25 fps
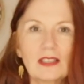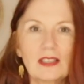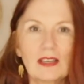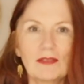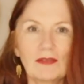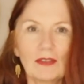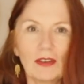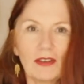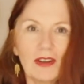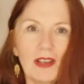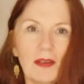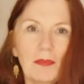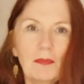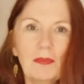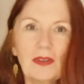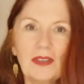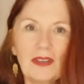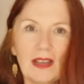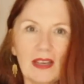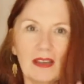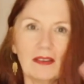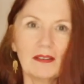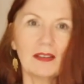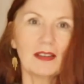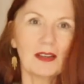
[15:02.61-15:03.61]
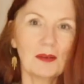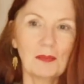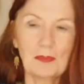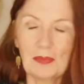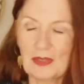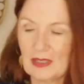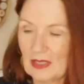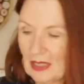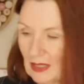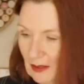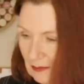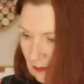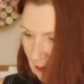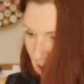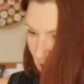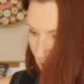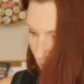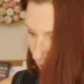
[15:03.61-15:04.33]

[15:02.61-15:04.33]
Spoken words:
I've gone up and down and up and down.